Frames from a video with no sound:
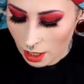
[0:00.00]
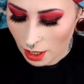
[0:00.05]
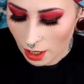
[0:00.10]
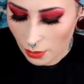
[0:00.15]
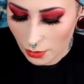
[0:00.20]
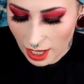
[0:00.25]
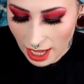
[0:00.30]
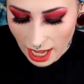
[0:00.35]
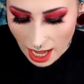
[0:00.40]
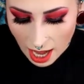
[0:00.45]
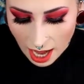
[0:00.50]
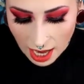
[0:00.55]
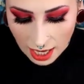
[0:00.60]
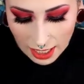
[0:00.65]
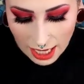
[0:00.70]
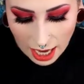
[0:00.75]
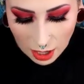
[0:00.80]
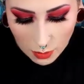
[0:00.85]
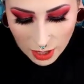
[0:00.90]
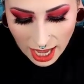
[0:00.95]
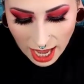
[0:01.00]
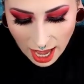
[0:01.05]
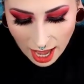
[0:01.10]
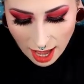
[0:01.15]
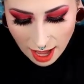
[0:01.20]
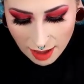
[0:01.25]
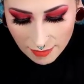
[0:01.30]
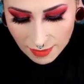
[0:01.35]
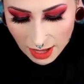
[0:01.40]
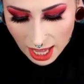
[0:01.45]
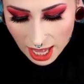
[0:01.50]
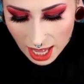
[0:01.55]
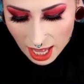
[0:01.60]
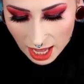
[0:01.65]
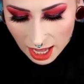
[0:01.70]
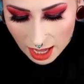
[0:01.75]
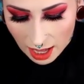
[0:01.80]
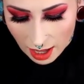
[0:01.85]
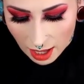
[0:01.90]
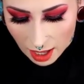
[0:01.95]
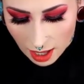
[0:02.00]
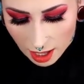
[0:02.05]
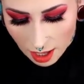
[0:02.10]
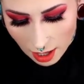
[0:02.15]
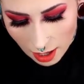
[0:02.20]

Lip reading: Okay, now we have a